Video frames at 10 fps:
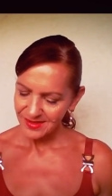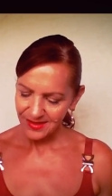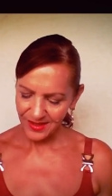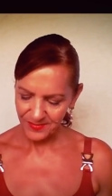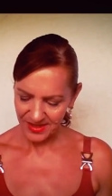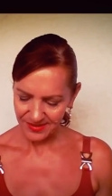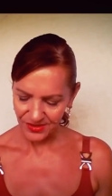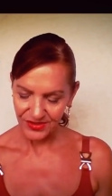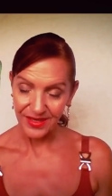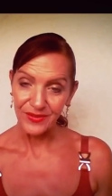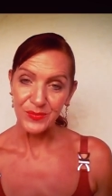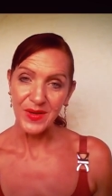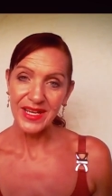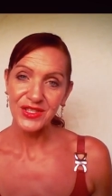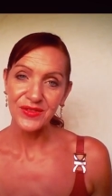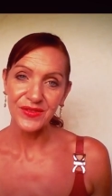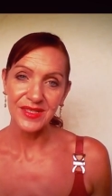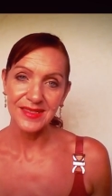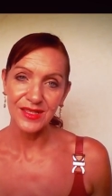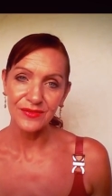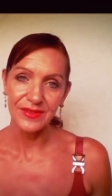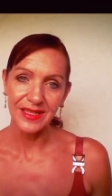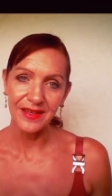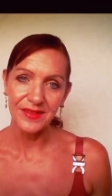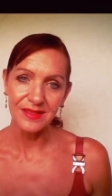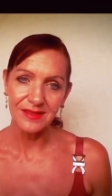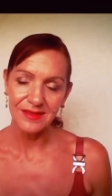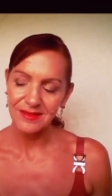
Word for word: Second message to have compassion for yourself and others.